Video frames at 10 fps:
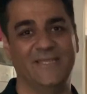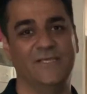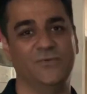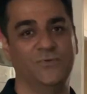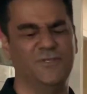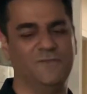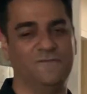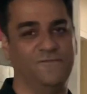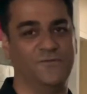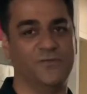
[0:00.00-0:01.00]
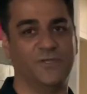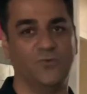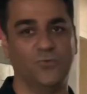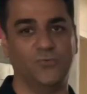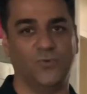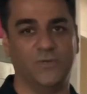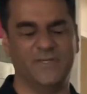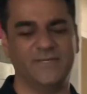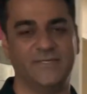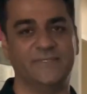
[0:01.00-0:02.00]
unit for the control
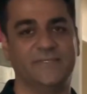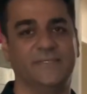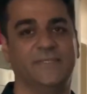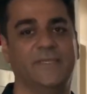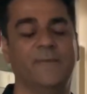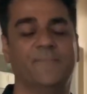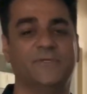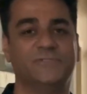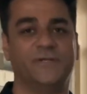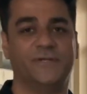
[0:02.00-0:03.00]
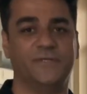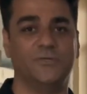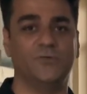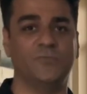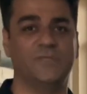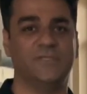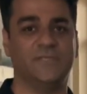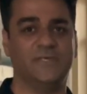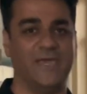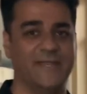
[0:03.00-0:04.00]
the temperature,
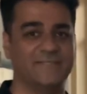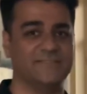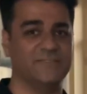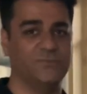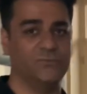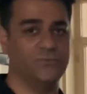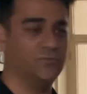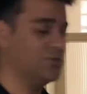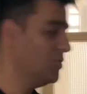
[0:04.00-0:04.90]
humidity, and the CO2.